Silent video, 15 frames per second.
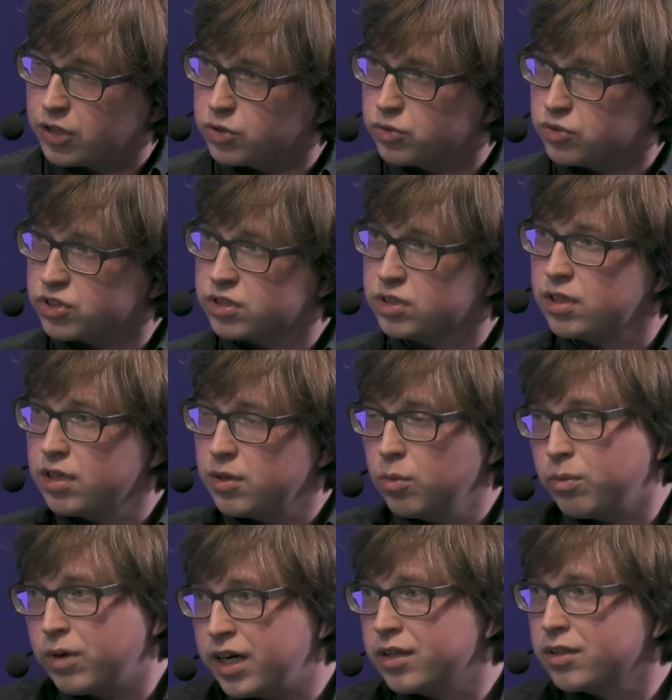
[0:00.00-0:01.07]
used,
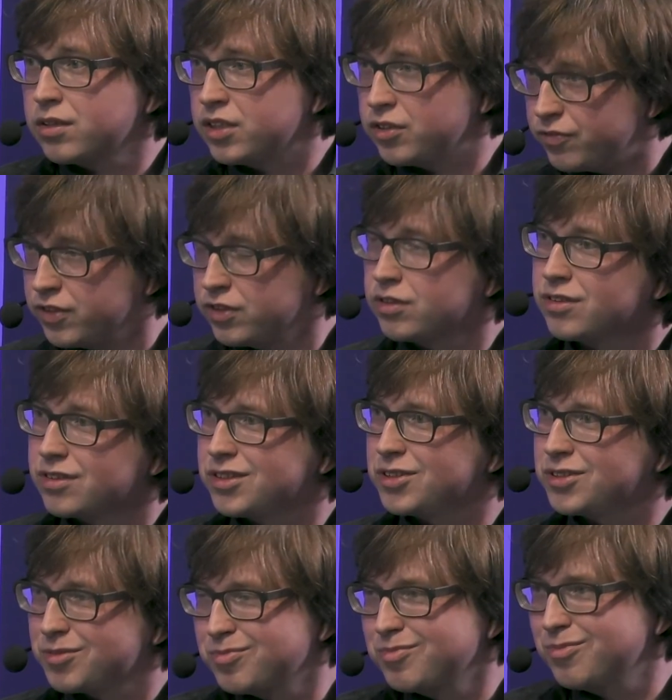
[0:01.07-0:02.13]
while in Finland
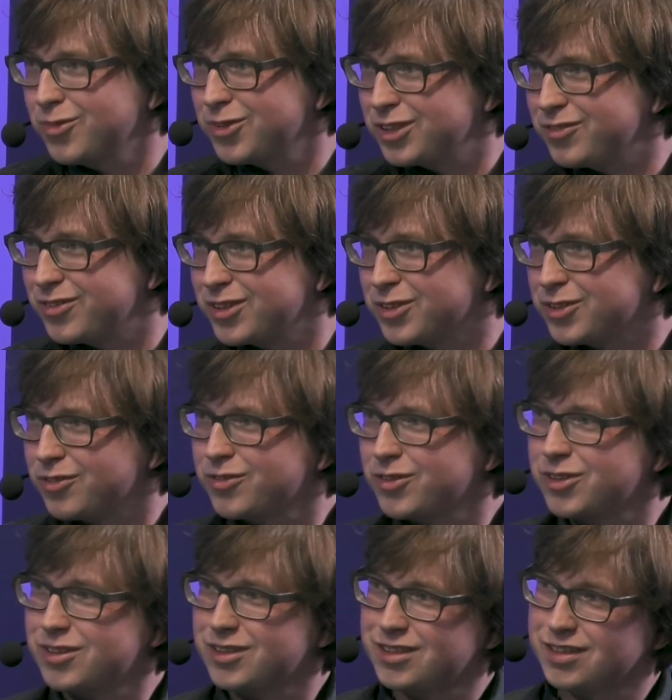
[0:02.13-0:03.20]
is more difficult, of
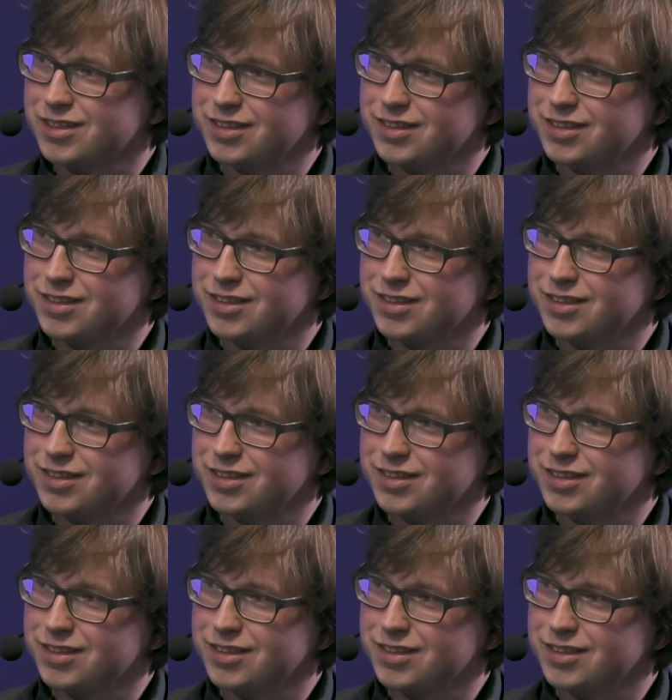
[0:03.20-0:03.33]
course.